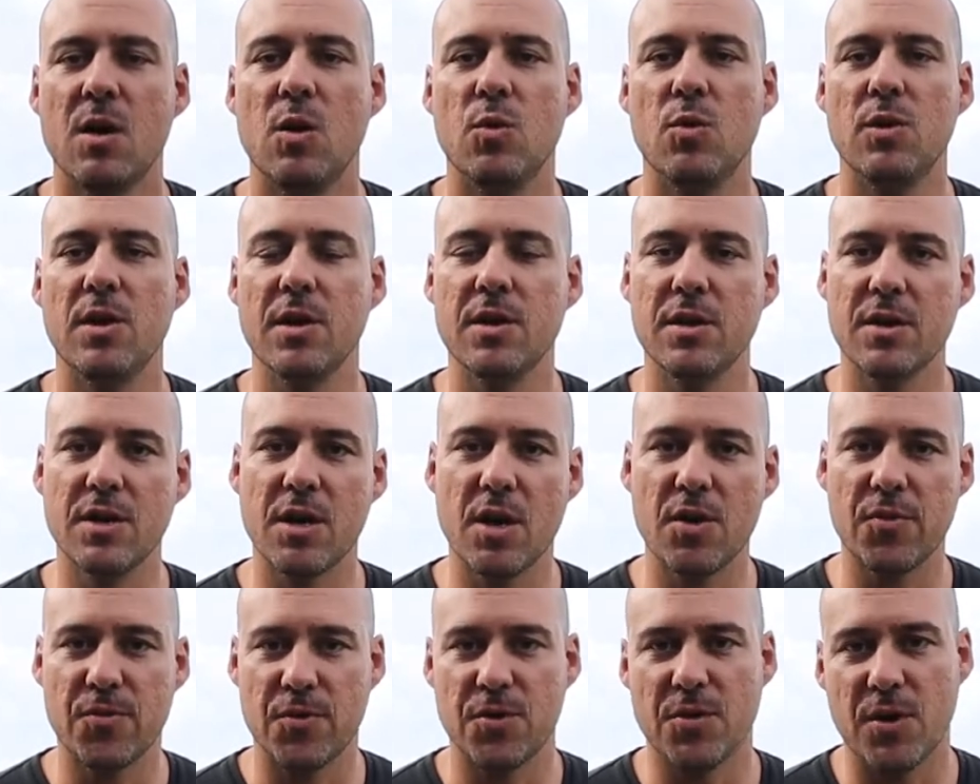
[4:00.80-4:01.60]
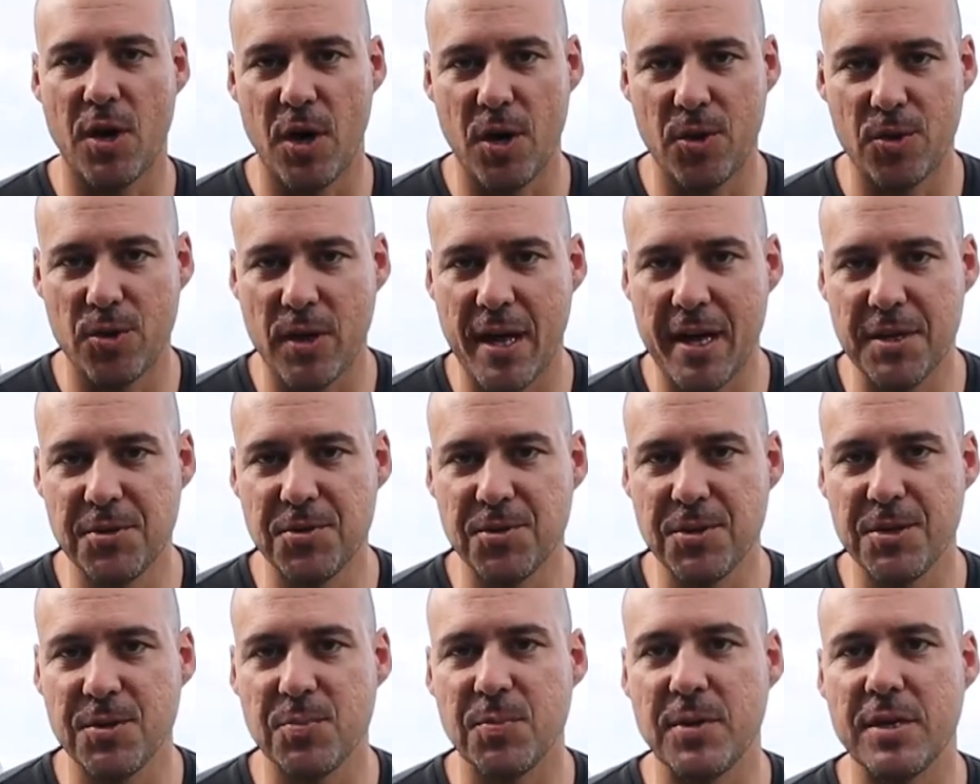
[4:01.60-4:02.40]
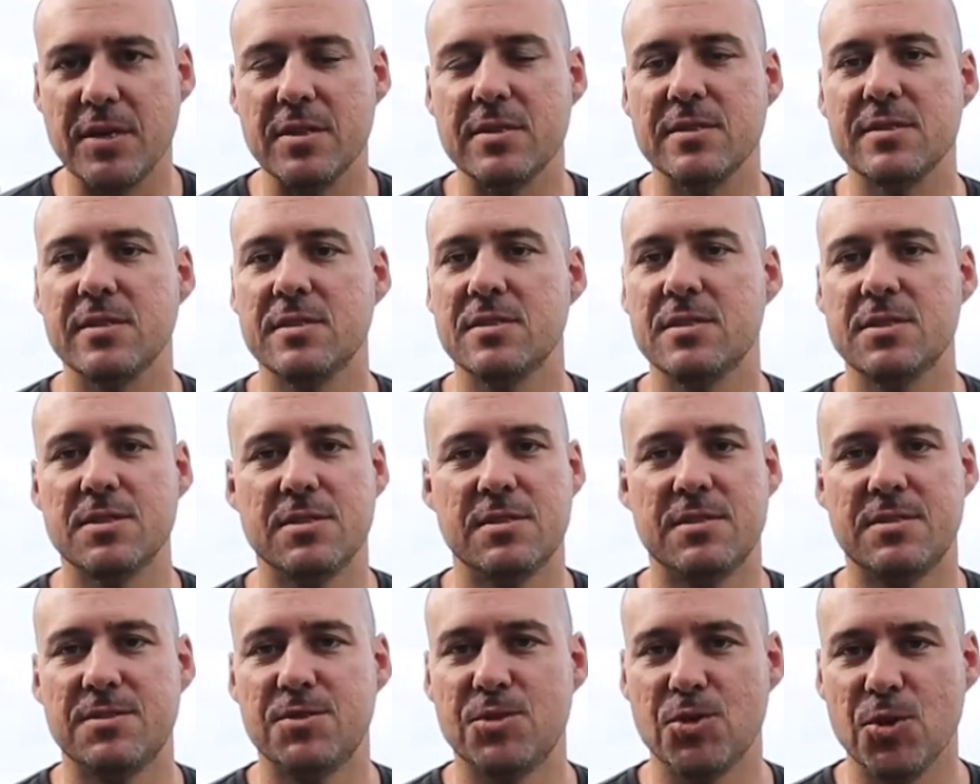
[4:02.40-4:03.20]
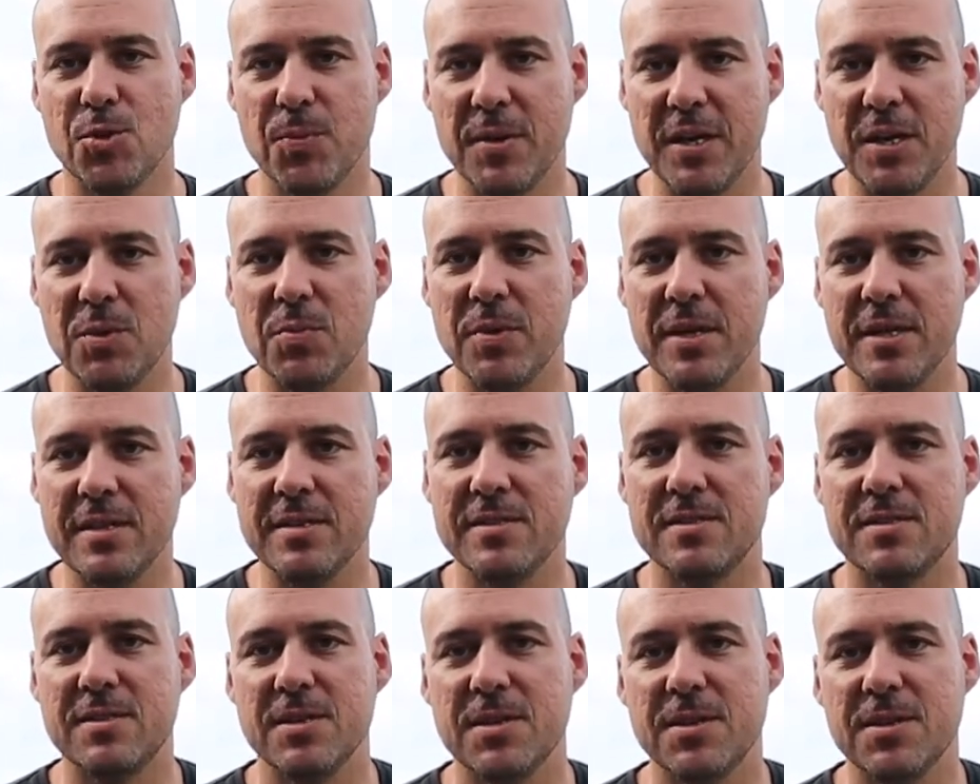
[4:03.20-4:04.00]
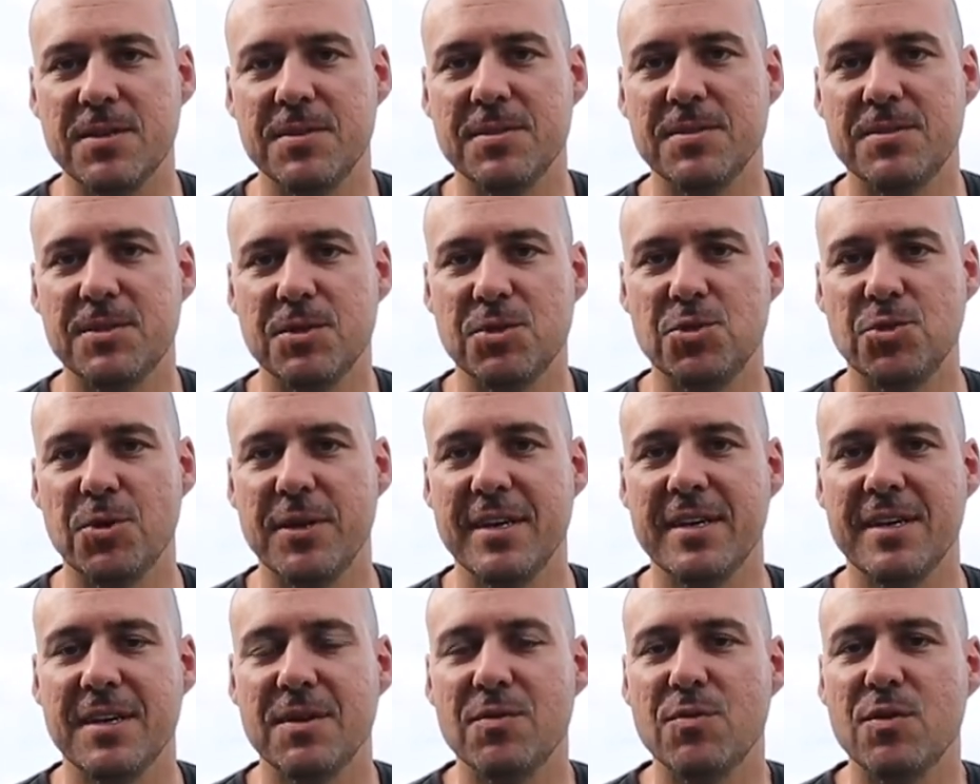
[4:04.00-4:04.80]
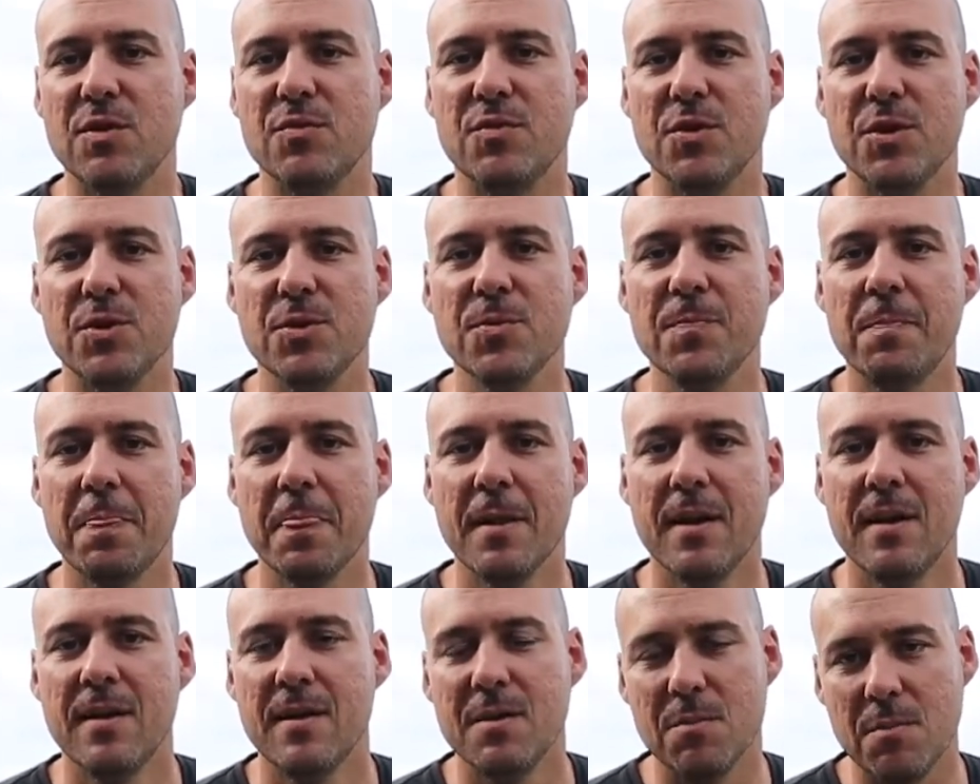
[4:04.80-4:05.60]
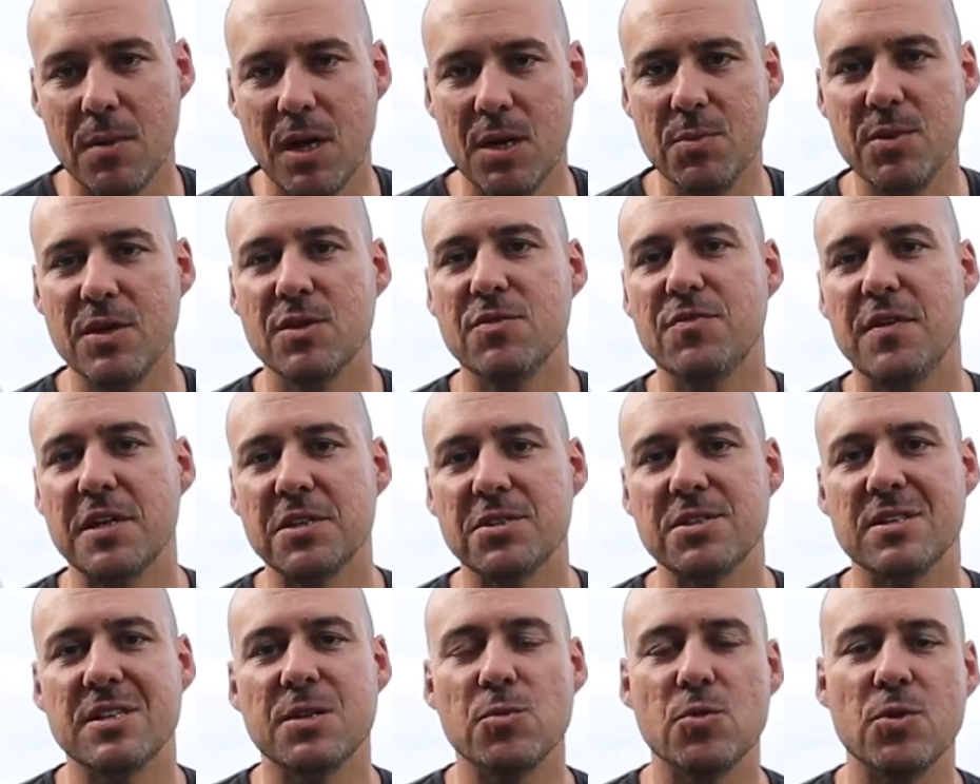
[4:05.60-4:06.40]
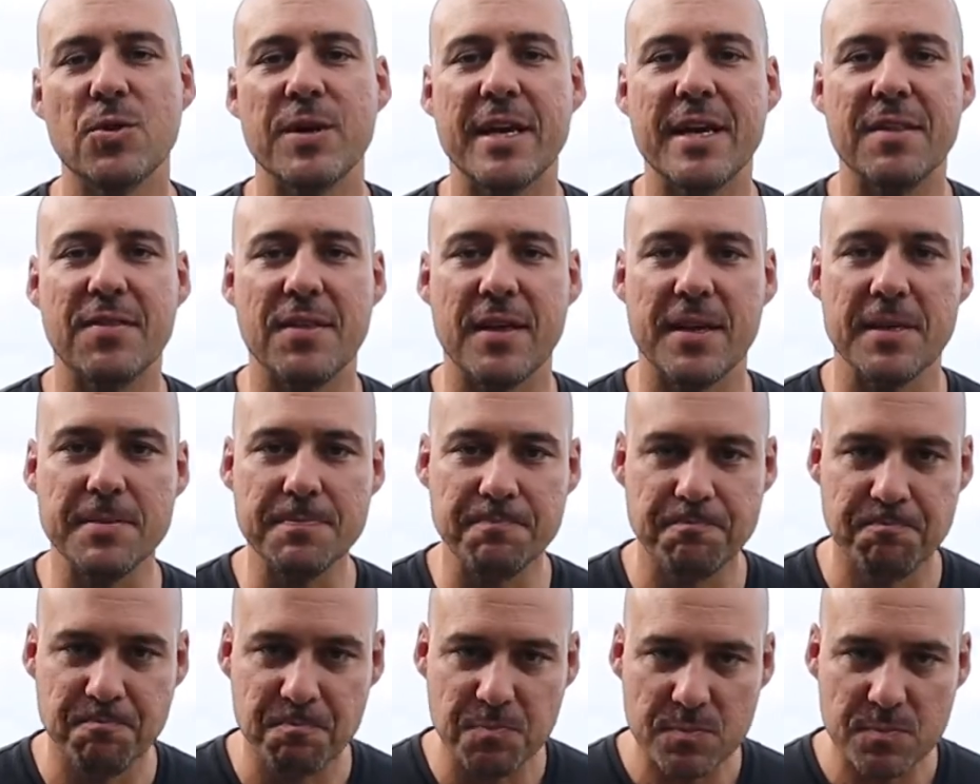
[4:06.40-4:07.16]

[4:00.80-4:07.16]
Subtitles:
We're not going to go through the whole 100 because there's just too many beers to drink and review. Maybe eventually we'll get there.